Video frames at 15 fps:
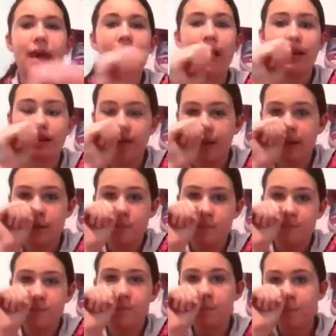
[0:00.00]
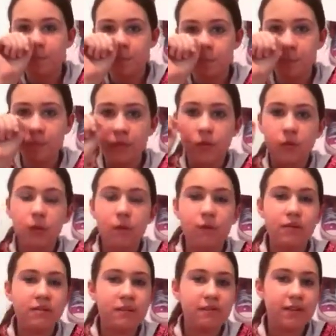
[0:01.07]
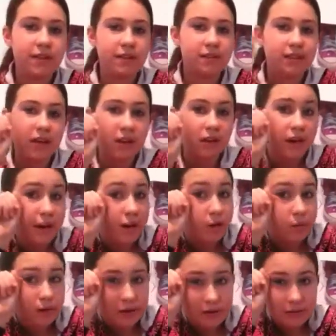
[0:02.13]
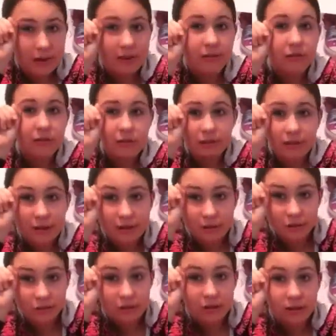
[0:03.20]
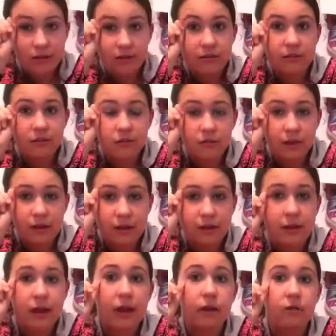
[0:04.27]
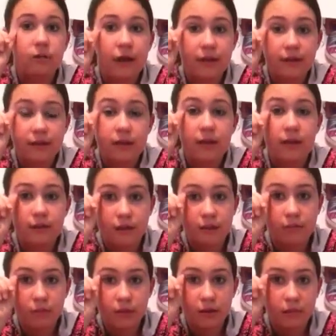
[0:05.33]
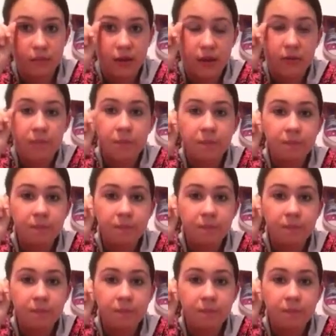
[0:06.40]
And what was even scarier was I started actually considering anorexia and bulimia.